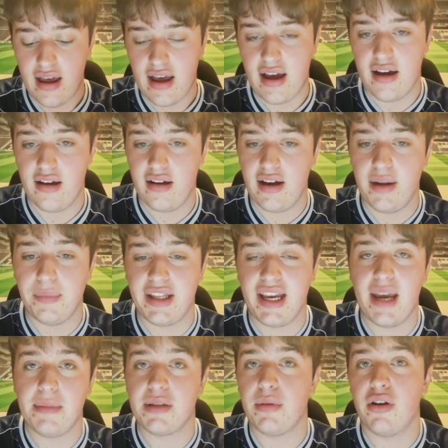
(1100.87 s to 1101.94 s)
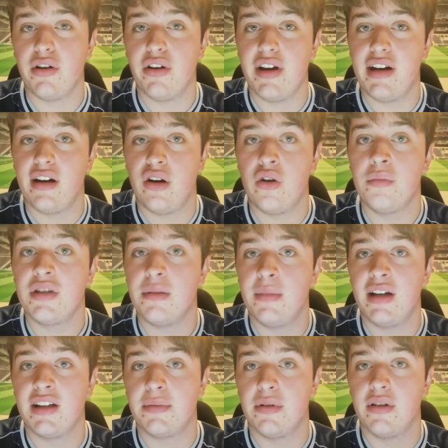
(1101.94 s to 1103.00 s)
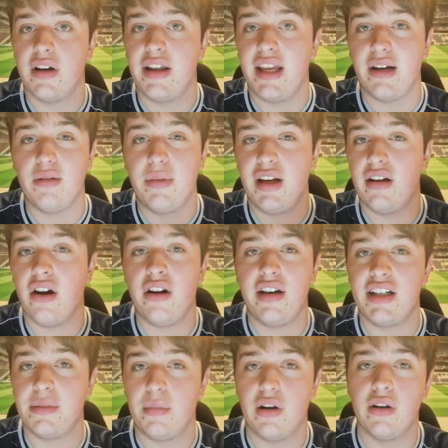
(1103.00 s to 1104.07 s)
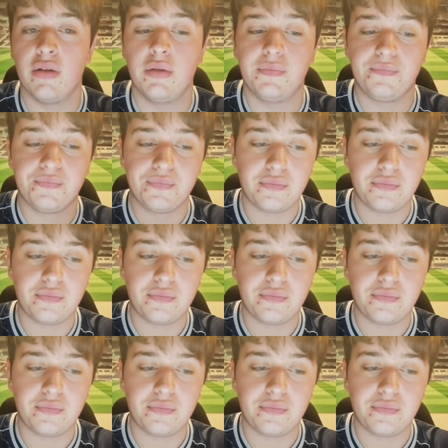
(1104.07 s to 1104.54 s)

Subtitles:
And with the game tomorrow night at home to Middlesbrough, I think it'll be early tomorrow